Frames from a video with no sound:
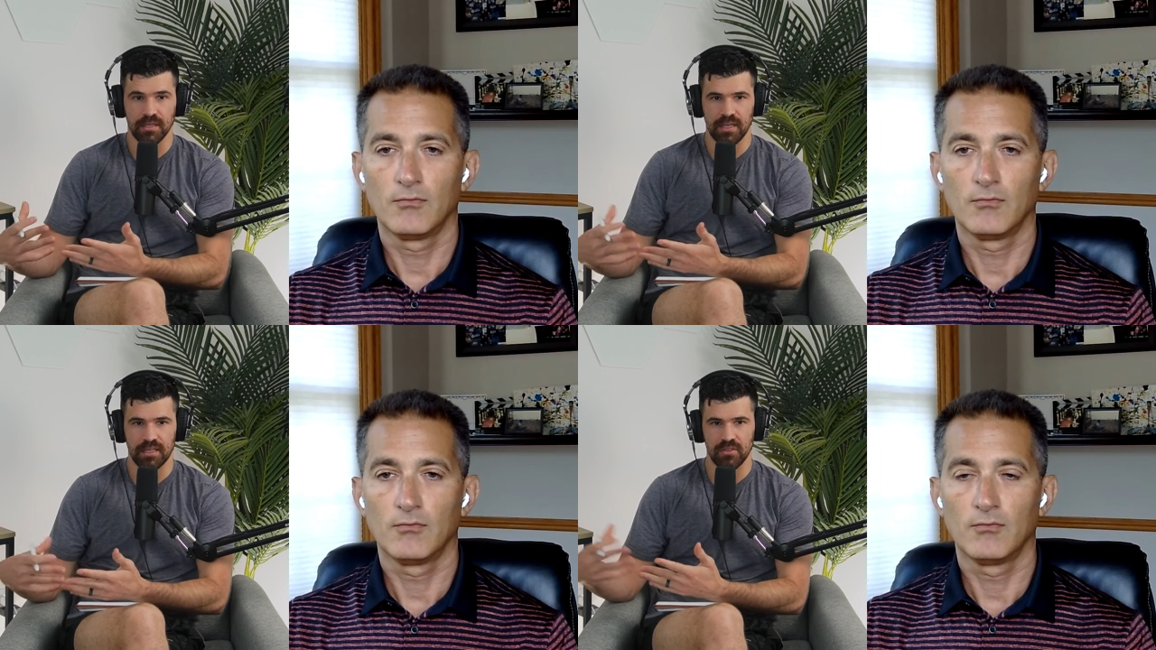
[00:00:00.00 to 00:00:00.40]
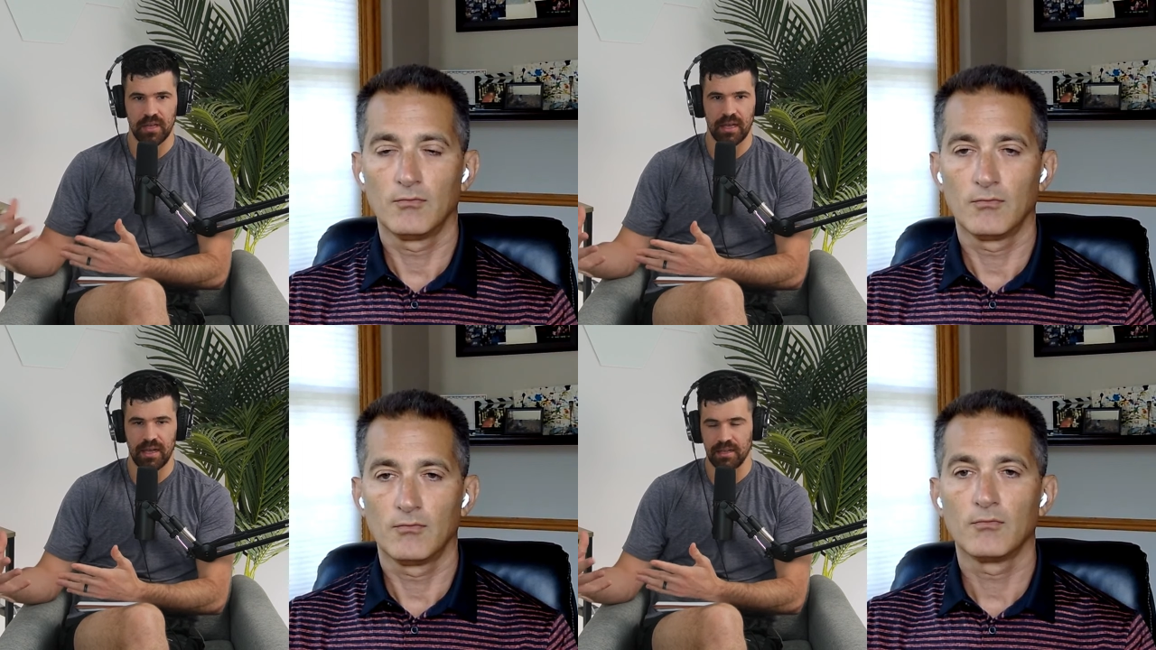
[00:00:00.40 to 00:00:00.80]
Speaker 1: essentially
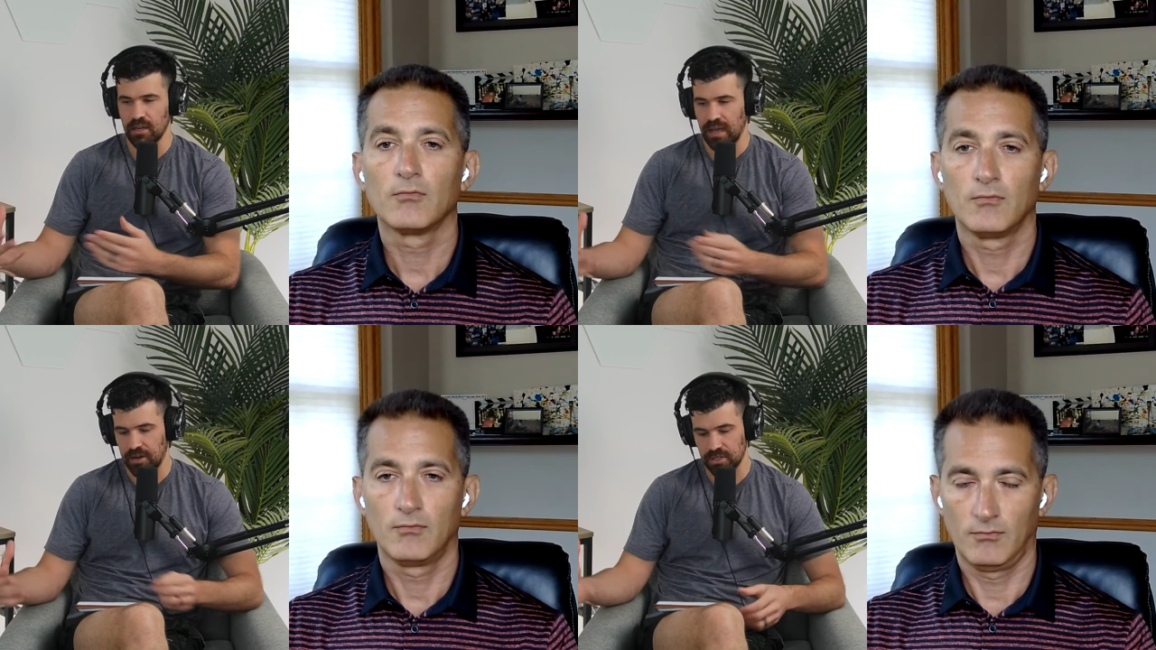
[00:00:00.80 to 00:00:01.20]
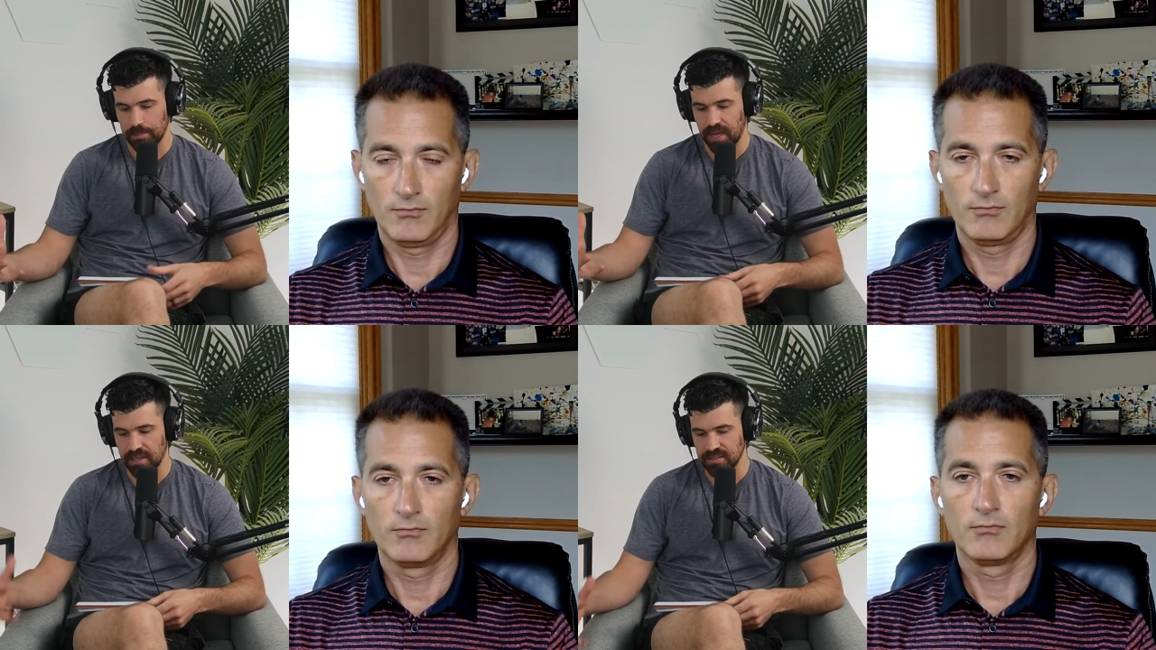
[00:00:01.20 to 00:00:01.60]
a higher
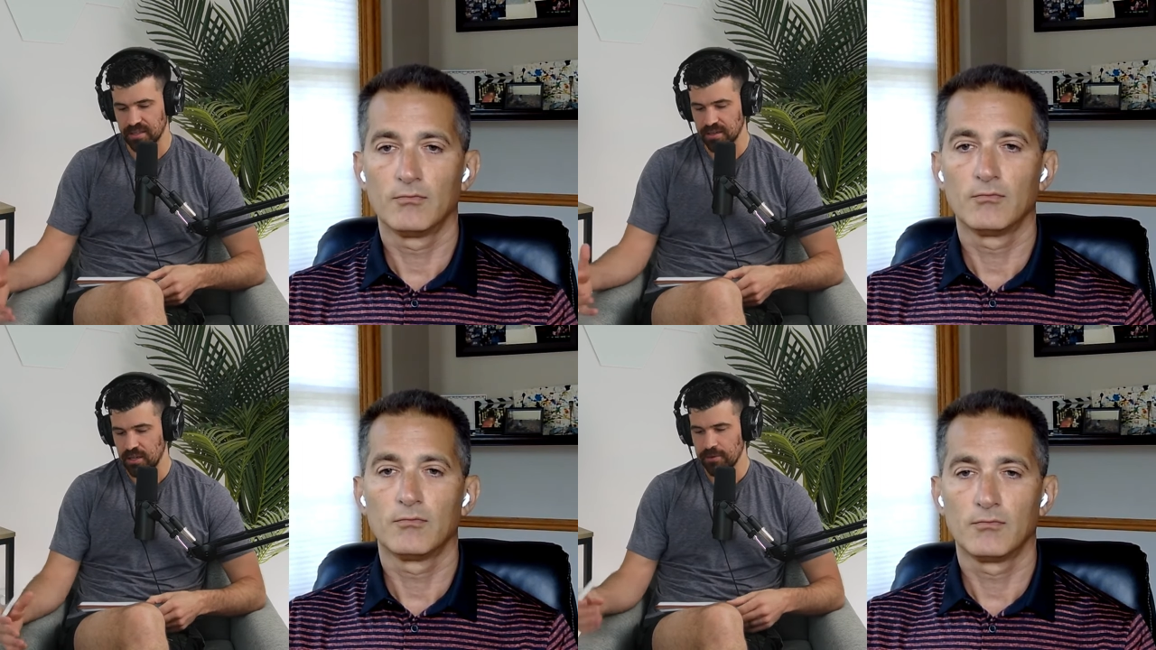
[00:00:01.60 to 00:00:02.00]
deposit